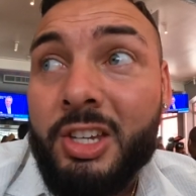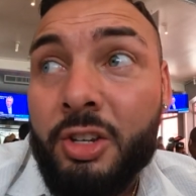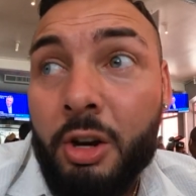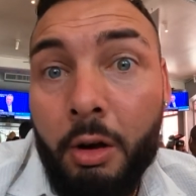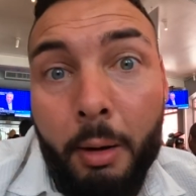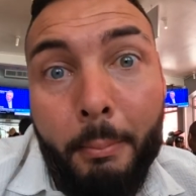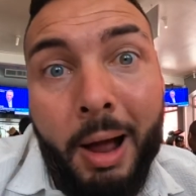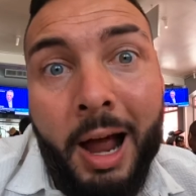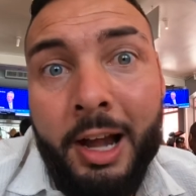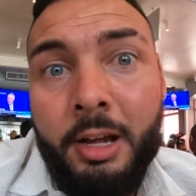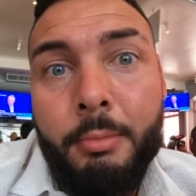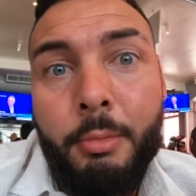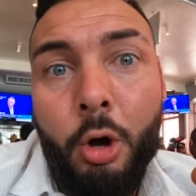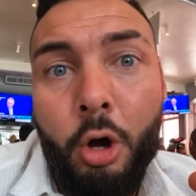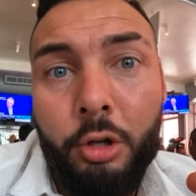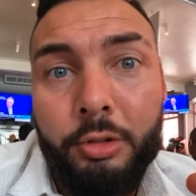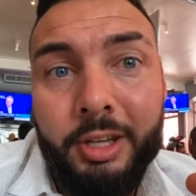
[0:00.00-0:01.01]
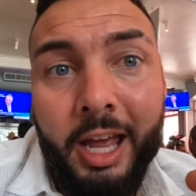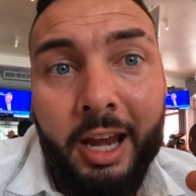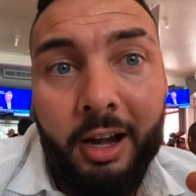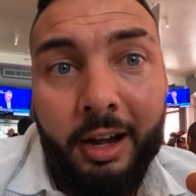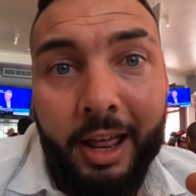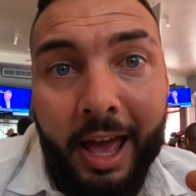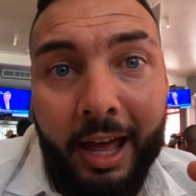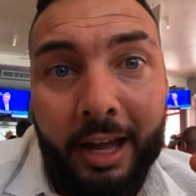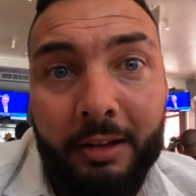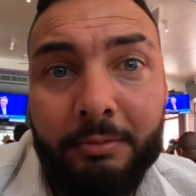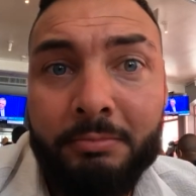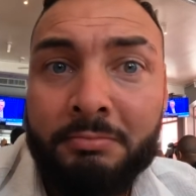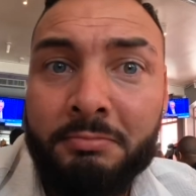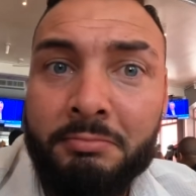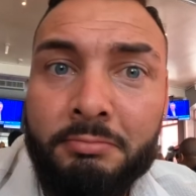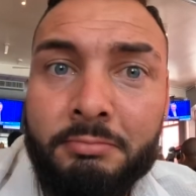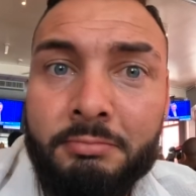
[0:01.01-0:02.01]
He's going to remind him all day today
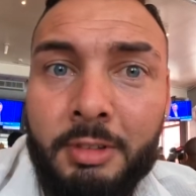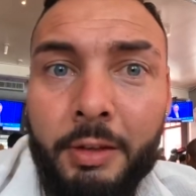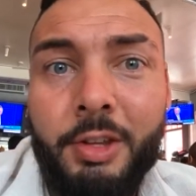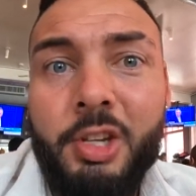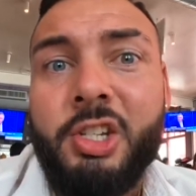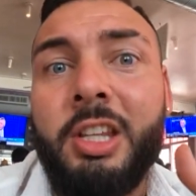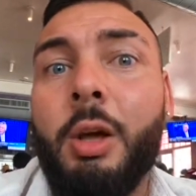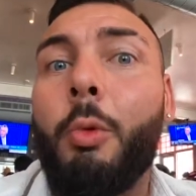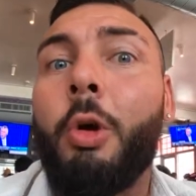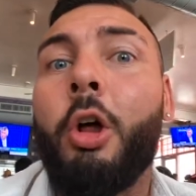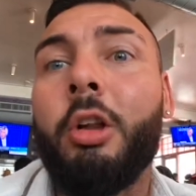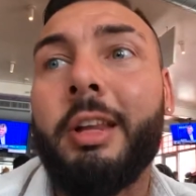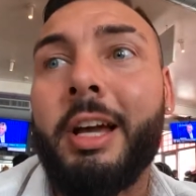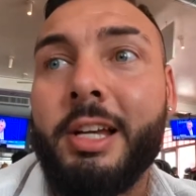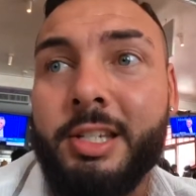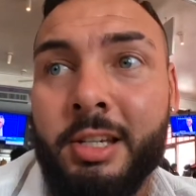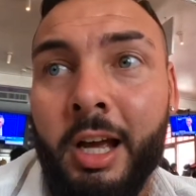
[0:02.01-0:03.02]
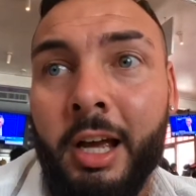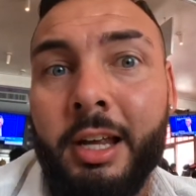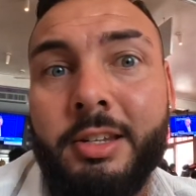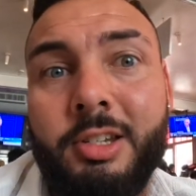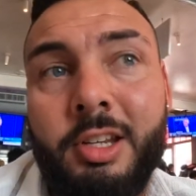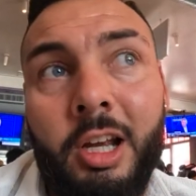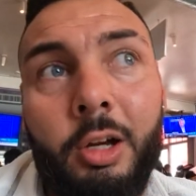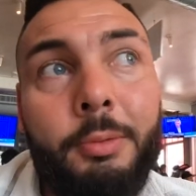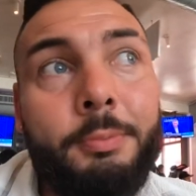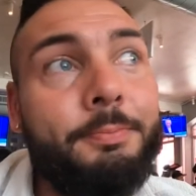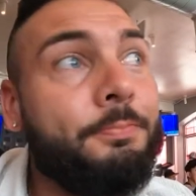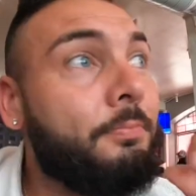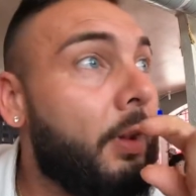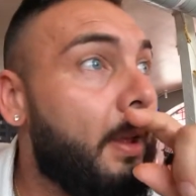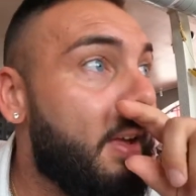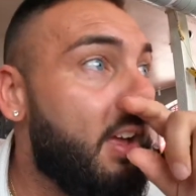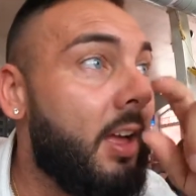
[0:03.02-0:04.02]
of the shit that went on last night. So
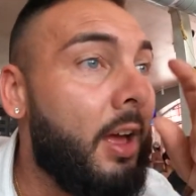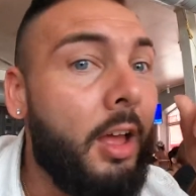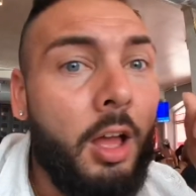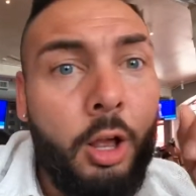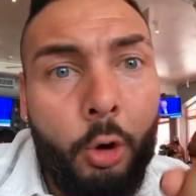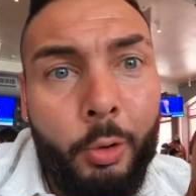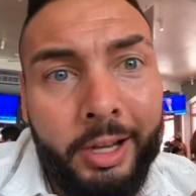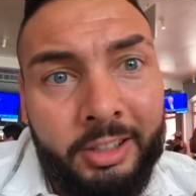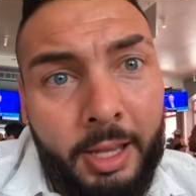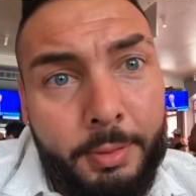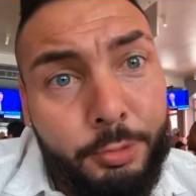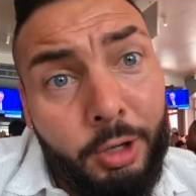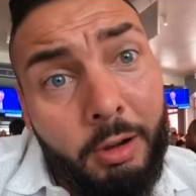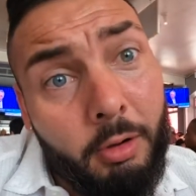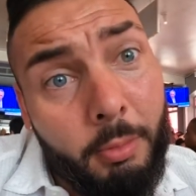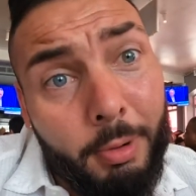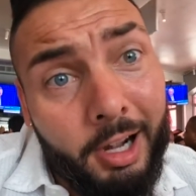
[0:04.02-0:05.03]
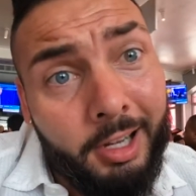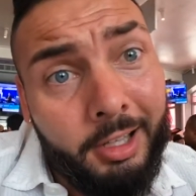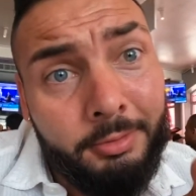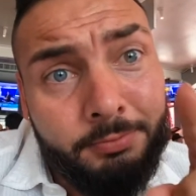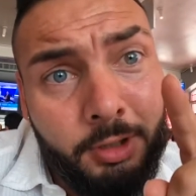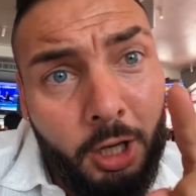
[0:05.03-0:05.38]
quick tips for everybody.